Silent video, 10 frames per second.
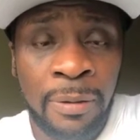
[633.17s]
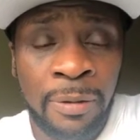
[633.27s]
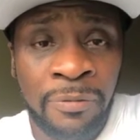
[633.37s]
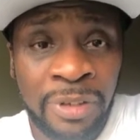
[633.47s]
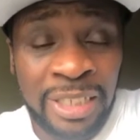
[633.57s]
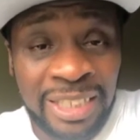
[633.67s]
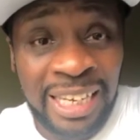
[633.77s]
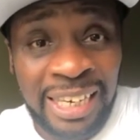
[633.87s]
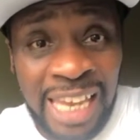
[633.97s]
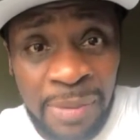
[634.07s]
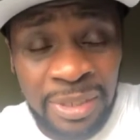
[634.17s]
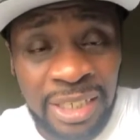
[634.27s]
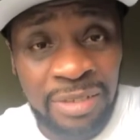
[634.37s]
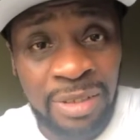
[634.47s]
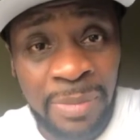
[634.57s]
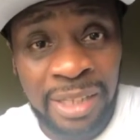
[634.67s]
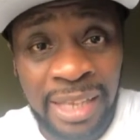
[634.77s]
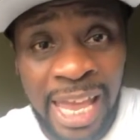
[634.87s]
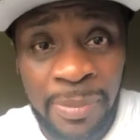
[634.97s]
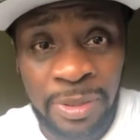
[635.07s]
for this calamity is about to
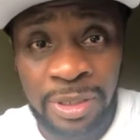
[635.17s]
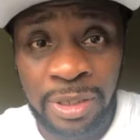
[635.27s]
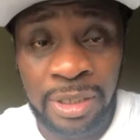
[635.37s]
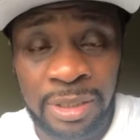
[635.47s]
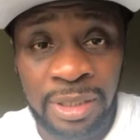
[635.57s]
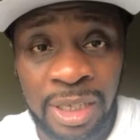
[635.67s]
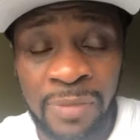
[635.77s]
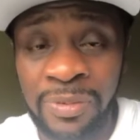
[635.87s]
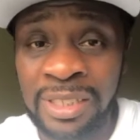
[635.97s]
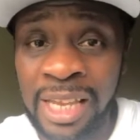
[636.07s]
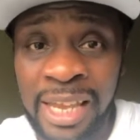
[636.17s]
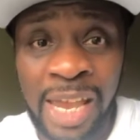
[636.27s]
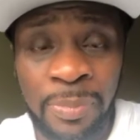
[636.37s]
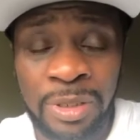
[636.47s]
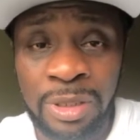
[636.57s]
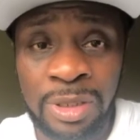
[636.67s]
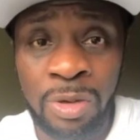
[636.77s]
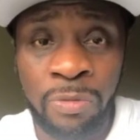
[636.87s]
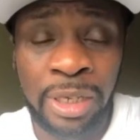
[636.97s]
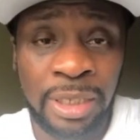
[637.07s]
happen to us. If it's not happened to us
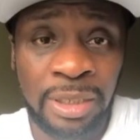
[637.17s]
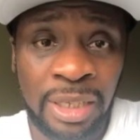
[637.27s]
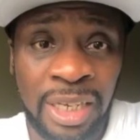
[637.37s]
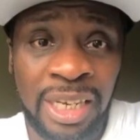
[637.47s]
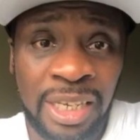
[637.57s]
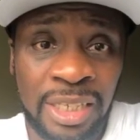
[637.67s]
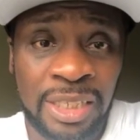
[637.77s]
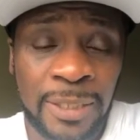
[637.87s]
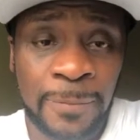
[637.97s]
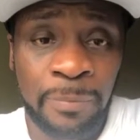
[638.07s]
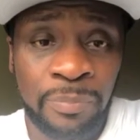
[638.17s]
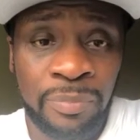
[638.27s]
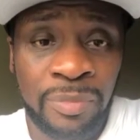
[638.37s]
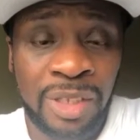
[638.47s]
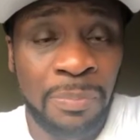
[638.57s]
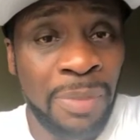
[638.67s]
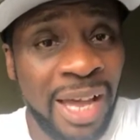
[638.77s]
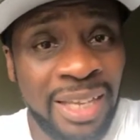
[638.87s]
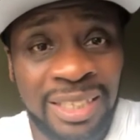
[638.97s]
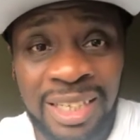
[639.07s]
already, it is. The
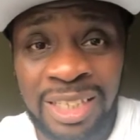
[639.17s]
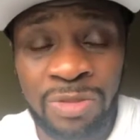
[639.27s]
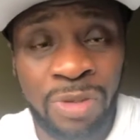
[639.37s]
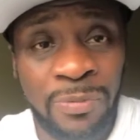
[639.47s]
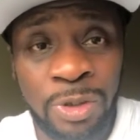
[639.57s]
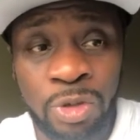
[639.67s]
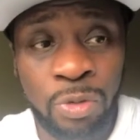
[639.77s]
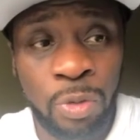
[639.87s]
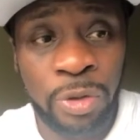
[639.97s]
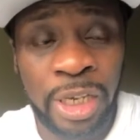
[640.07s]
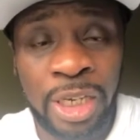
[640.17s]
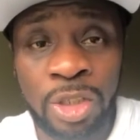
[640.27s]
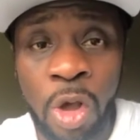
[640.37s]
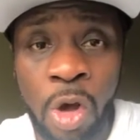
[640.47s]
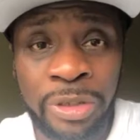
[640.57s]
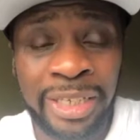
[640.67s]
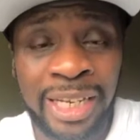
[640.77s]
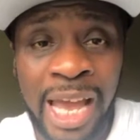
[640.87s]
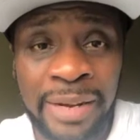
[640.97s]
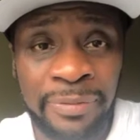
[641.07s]
mindset is very strong and it's hard to
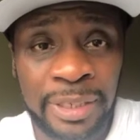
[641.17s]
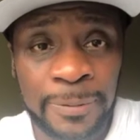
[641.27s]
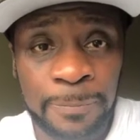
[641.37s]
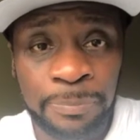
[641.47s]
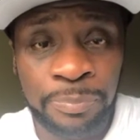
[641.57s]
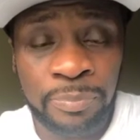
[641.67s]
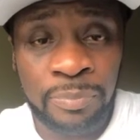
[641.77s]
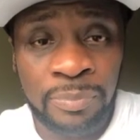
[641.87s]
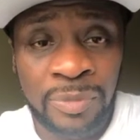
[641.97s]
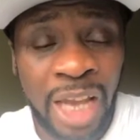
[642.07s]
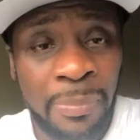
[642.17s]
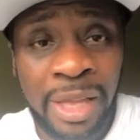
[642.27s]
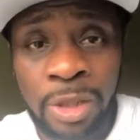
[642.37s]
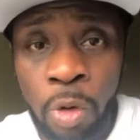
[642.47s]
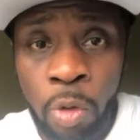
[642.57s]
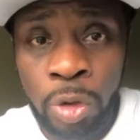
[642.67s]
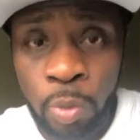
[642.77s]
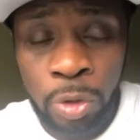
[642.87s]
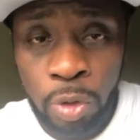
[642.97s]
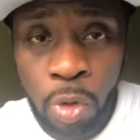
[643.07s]
get out of it. I'm not the only
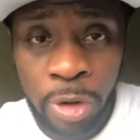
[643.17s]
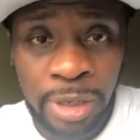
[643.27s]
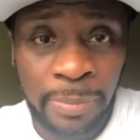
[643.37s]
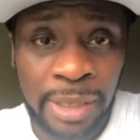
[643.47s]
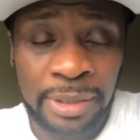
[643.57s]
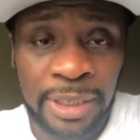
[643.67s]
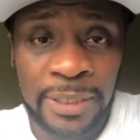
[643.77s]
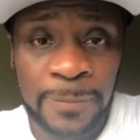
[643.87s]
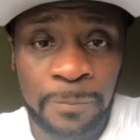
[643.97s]
one talking about this.